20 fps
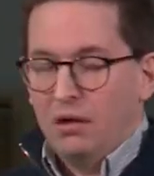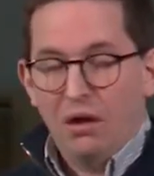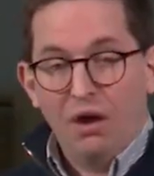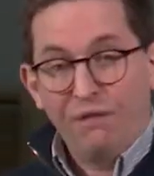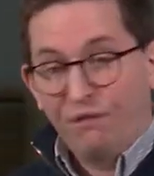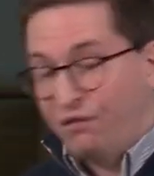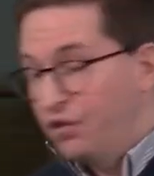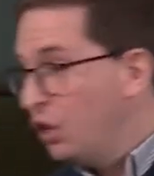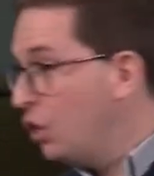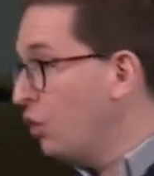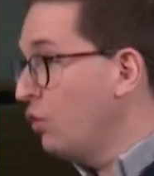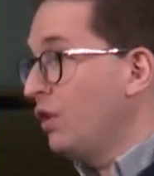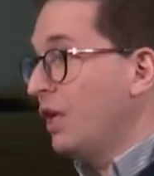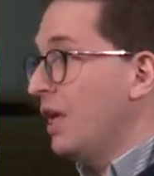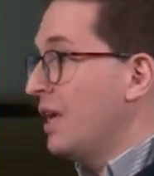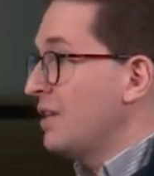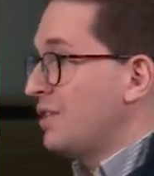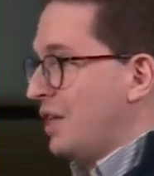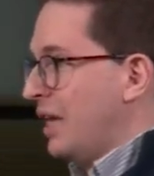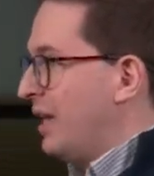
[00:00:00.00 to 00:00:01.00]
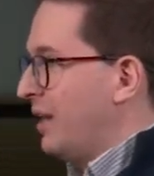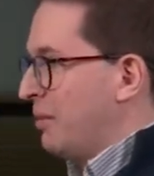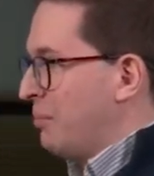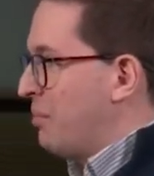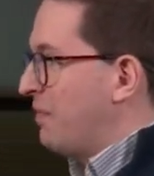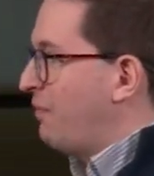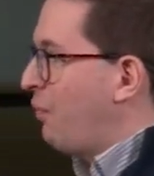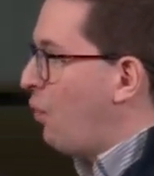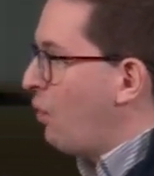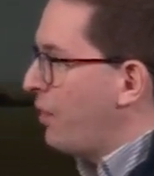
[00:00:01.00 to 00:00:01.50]
A few years in,
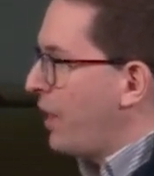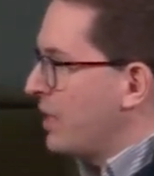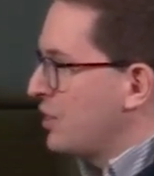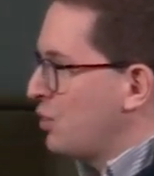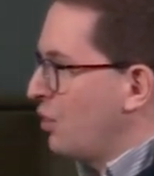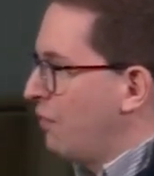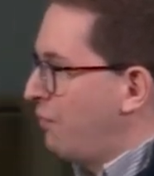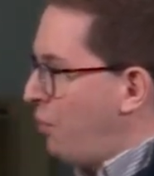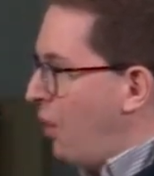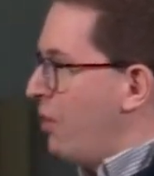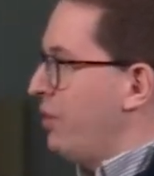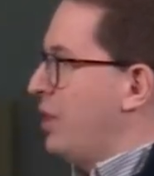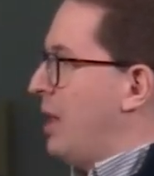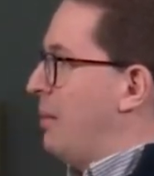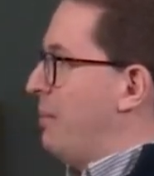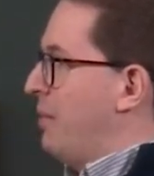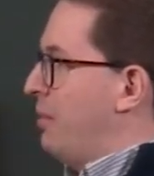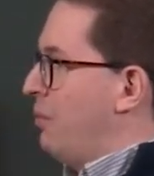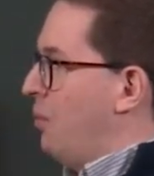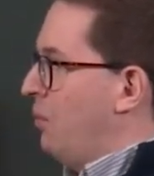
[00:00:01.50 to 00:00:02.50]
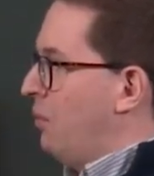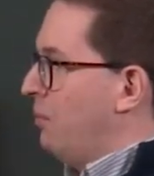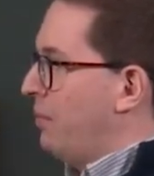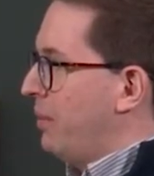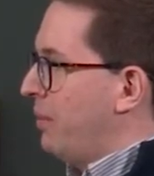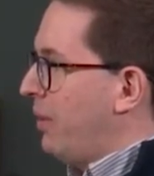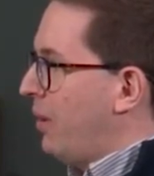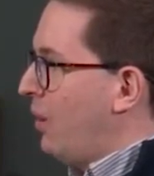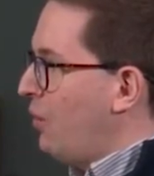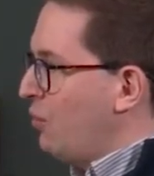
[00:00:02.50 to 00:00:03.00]
before they sort of woke up and thought,
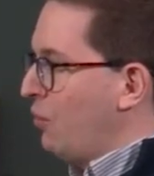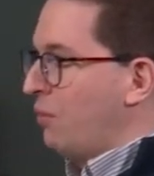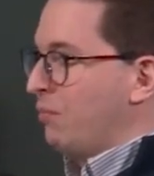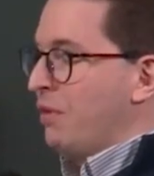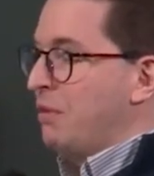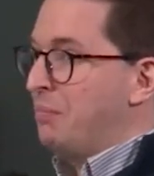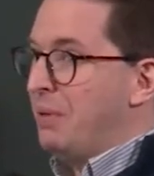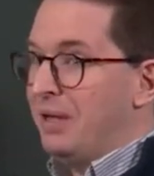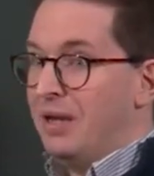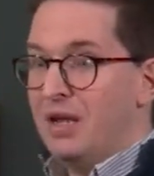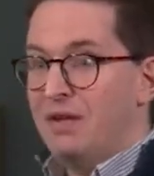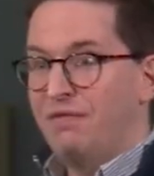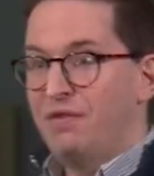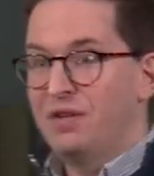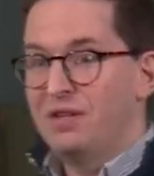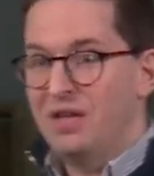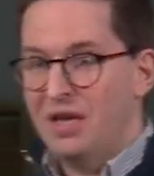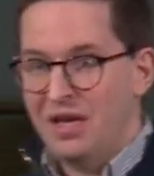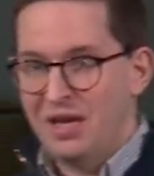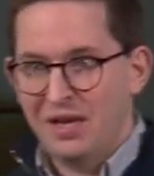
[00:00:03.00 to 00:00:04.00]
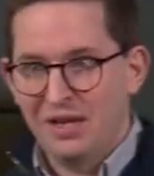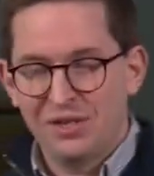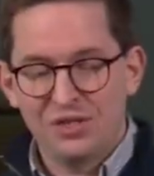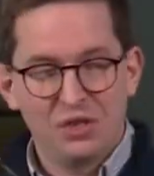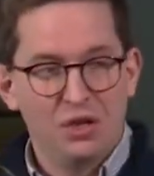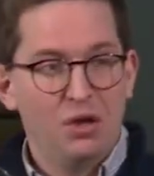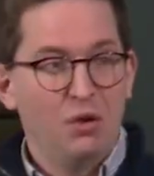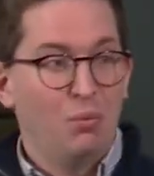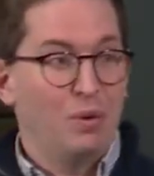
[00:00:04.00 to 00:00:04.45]
well, hold on, we've been here for years.